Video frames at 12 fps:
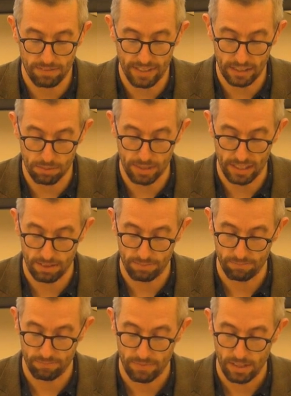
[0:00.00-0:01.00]
development.
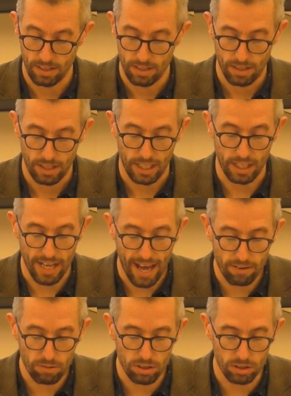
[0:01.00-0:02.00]
In
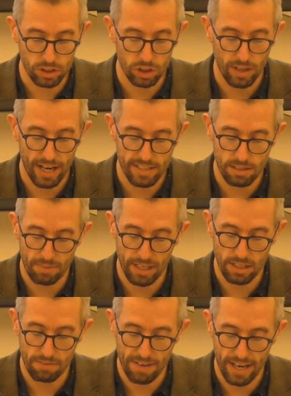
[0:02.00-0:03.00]
agriculture, as in
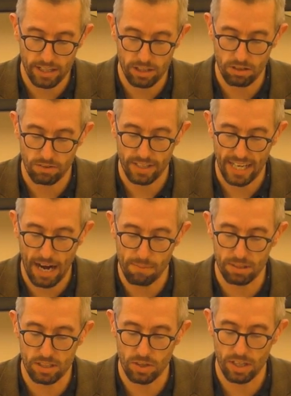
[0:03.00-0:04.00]
manufacture, the
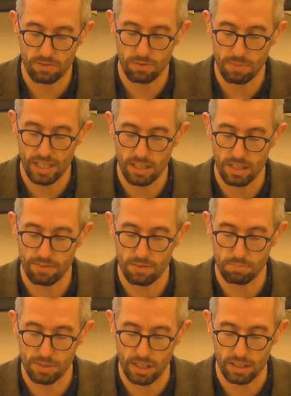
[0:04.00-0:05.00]
capitalist transformation of the
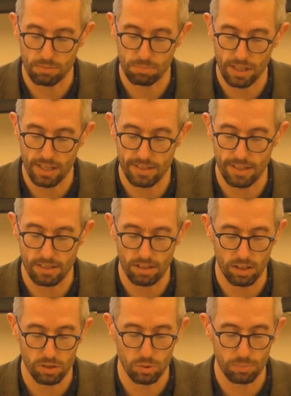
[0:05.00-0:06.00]
production process
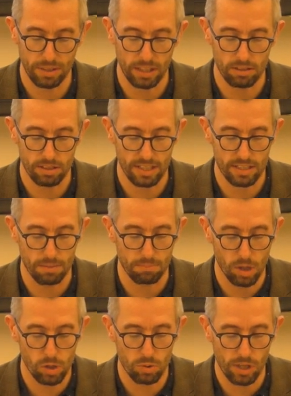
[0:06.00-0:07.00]
also appears as the
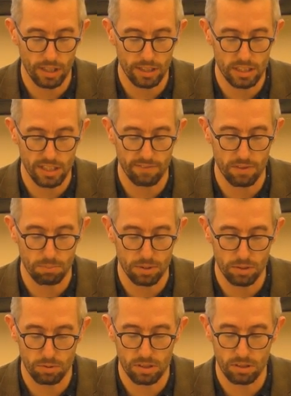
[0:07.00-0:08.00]
martyrology of the
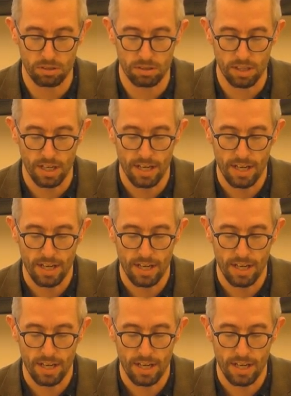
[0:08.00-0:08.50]
producers.